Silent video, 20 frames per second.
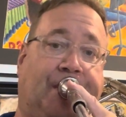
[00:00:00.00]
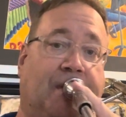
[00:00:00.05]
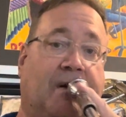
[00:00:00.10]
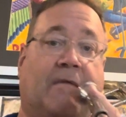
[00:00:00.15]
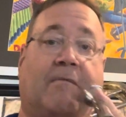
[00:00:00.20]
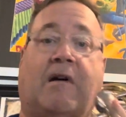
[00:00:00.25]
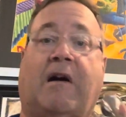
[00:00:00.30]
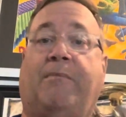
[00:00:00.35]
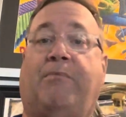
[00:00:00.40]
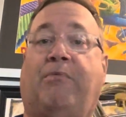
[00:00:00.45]

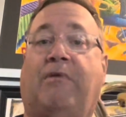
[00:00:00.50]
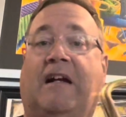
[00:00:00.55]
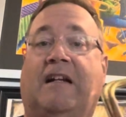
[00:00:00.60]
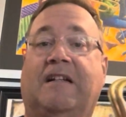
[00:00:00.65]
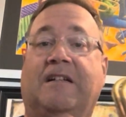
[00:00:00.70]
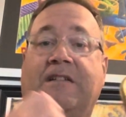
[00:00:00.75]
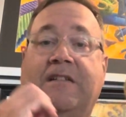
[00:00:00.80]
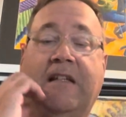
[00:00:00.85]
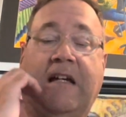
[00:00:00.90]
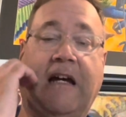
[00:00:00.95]
Might
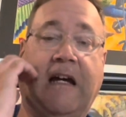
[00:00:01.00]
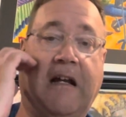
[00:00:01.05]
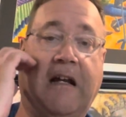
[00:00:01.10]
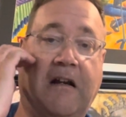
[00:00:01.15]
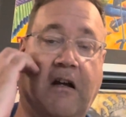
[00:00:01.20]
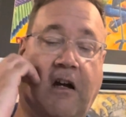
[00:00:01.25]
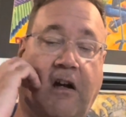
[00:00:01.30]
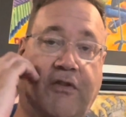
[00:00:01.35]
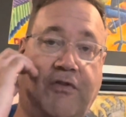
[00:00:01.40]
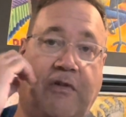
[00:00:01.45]
practice that.
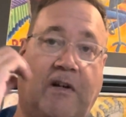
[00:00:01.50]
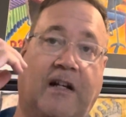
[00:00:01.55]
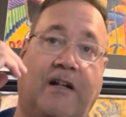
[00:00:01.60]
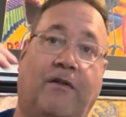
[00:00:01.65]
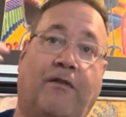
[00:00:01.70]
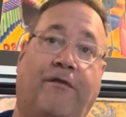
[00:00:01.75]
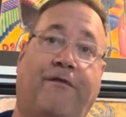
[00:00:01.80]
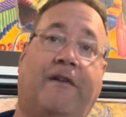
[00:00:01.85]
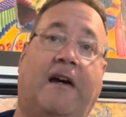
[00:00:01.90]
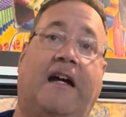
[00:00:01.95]
Try to go
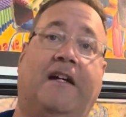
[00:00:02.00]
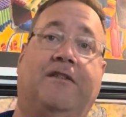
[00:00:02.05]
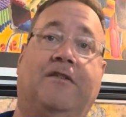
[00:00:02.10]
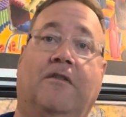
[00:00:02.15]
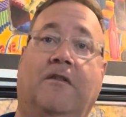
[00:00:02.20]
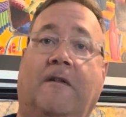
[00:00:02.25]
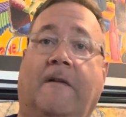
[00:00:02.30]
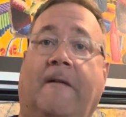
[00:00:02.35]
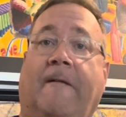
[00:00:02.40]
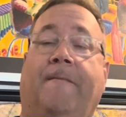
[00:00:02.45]

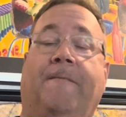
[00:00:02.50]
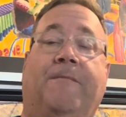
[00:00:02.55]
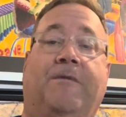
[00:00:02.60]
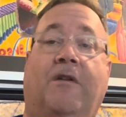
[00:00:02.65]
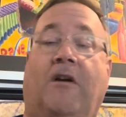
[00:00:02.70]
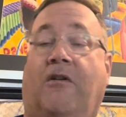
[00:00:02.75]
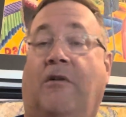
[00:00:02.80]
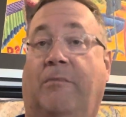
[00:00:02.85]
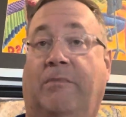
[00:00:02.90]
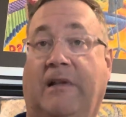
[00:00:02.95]
faster.
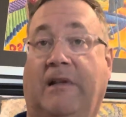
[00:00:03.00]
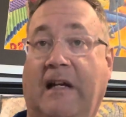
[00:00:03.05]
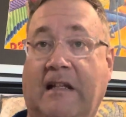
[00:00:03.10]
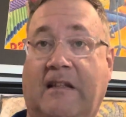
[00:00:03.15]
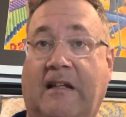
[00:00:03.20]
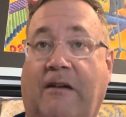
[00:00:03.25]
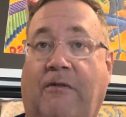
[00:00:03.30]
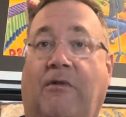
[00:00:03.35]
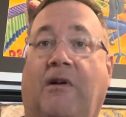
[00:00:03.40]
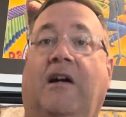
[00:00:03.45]
Not gonna play it
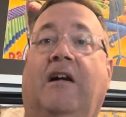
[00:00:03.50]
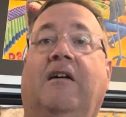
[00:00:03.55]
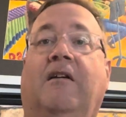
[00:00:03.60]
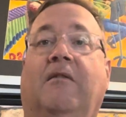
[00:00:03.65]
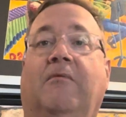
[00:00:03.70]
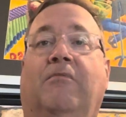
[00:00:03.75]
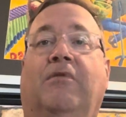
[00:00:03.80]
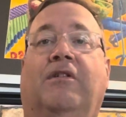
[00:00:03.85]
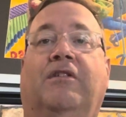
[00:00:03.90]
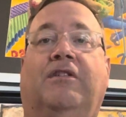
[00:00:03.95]
that way,
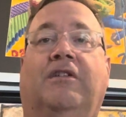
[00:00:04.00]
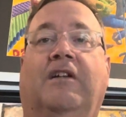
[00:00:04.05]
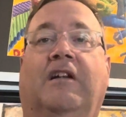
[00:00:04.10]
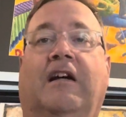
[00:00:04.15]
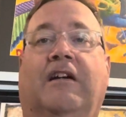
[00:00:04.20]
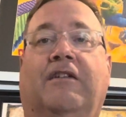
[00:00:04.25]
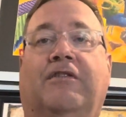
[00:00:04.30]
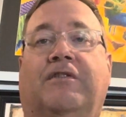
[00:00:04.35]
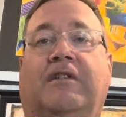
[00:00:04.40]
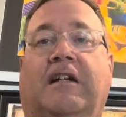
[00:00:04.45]
but it's a good
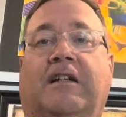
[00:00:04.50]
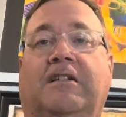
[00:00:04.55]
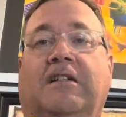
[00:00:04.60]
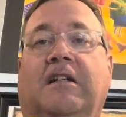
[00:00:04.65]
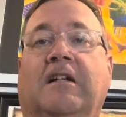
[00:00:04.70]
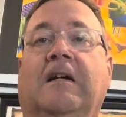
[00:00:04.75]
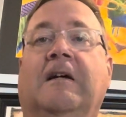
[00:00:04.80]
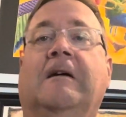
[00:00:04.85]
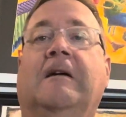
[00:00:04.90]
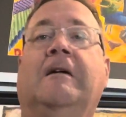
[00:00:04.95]
exercise.
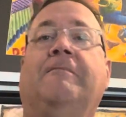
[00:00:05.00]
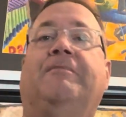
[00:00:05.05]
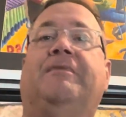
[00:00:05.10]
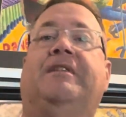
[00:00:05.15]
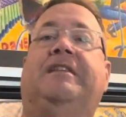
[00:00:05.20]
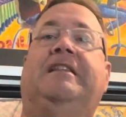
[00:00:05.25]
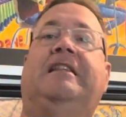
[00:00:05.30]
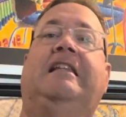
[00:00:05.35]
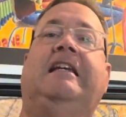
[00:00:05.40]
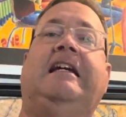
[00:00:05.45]

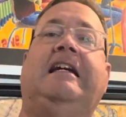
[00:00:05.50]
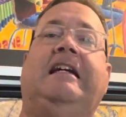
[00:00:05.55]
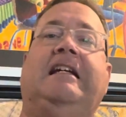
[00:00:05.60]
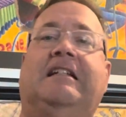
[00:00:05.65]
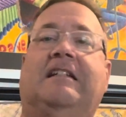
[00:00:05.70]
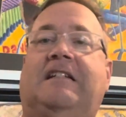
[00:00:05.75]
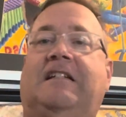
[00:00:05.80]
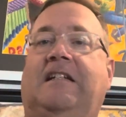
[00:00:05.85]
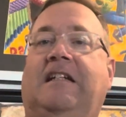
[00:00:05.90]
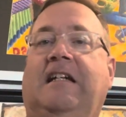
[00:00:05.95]
D to
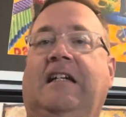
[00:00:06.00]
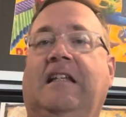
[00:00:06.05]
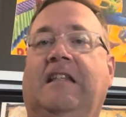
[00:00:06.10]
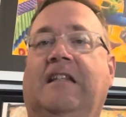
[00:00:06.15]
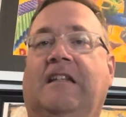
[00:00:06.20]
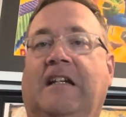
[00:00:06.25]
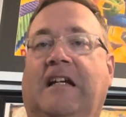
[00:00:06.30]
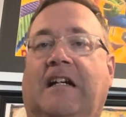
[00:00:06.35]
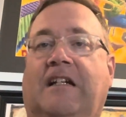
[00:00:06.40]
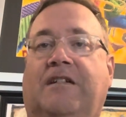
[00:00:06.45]
C, the
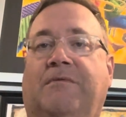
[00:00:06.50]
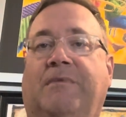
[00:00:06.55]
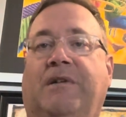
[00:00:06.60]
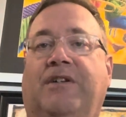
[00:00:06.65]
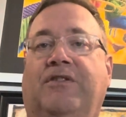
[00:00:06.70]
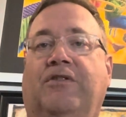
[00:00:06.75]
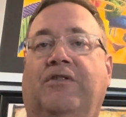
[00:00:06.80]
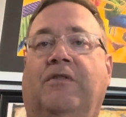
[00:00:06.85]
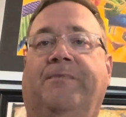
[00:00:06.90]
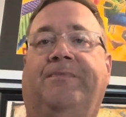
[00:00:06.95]
next
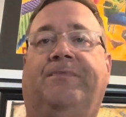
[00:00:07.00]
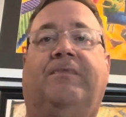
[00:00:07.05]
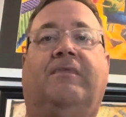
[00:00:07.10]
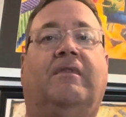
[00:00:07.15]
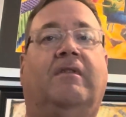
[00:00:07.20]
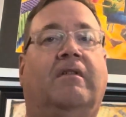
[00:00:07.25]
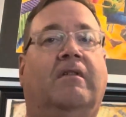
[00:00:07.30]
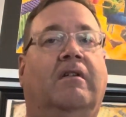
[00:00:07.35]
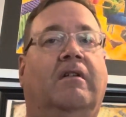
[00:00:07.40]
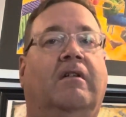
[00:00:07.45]
measure.
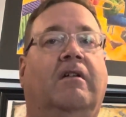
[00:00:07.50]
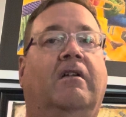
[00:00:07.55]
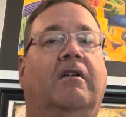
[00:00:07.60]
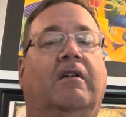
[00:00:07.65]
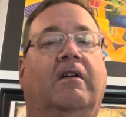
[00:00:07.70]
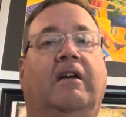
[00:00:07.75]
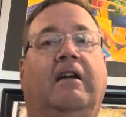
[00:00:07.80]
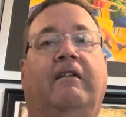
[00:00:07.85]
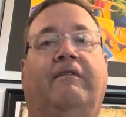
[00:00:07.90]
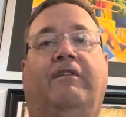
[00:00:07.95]

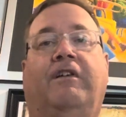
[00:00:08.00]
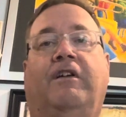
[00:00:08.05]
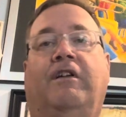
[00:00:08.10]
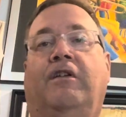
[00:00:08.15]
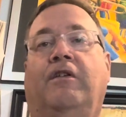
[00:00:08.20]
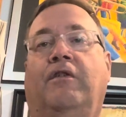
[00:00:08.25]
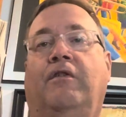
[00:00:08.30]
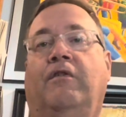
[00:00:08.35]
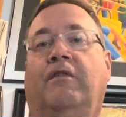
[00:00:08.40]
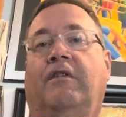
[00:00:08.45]
If you
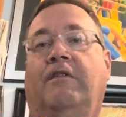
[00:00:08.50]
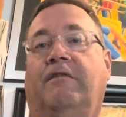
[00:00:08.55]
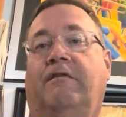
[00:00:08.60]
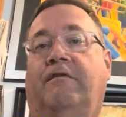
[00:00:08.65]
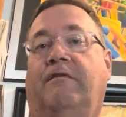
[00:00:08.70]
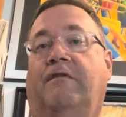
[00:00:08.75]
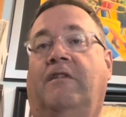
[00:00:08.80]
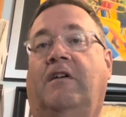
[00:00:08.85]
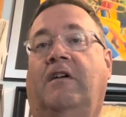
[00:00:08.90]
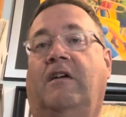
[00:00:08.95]
do it
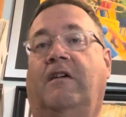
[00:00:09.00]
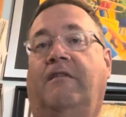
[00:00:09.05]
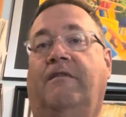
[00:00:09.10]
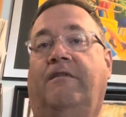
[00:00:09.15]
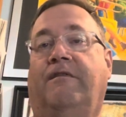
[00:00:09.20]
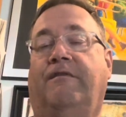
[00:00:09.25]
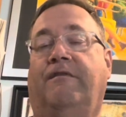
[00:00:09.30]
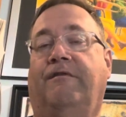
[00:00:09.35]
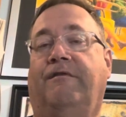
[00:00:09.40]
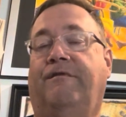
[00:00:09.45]

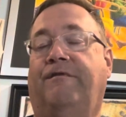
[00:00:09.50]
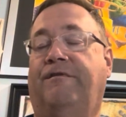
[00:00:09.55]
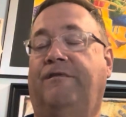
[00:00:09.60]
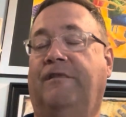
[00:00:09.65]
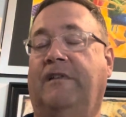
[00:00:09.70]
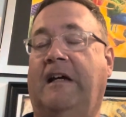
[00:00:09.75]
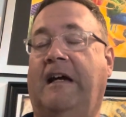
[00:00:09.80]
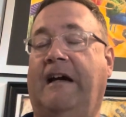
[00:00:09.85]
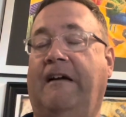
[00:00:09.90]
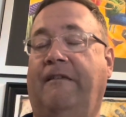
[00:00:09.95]

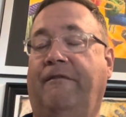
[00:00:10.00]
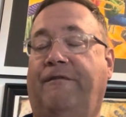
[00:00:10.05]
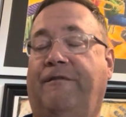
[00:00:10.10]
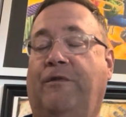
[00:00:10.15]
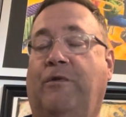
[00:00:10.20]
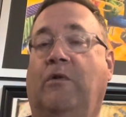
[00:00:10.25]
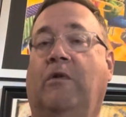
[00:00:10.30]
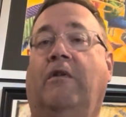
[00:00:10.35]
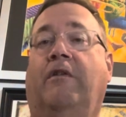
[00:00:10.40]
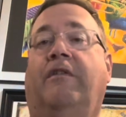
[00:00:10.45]
flat
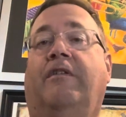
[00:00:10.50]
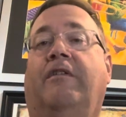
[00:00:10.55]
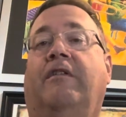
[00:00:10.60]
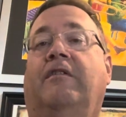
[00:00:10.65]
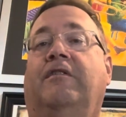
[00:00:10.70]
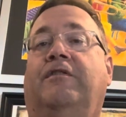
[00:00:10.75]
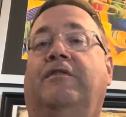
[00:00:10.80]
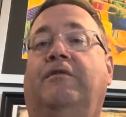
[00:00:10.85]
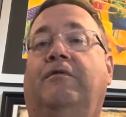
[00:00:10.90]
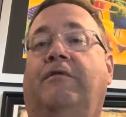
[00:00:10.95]
fourth
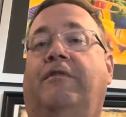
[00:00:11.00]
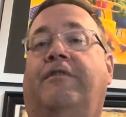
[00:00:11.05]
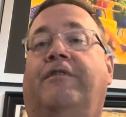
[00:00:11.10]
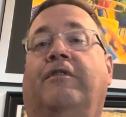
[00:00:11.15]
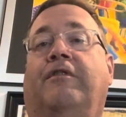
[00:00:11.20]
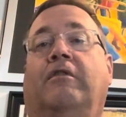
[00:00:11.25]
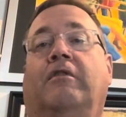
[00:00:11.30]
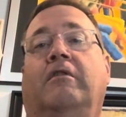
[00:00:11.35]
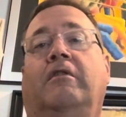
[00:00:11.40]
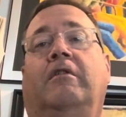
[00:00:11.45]
to
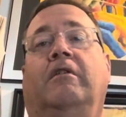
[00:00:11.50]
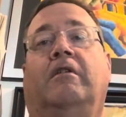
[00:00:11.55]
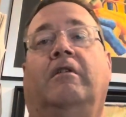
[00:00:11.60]
third.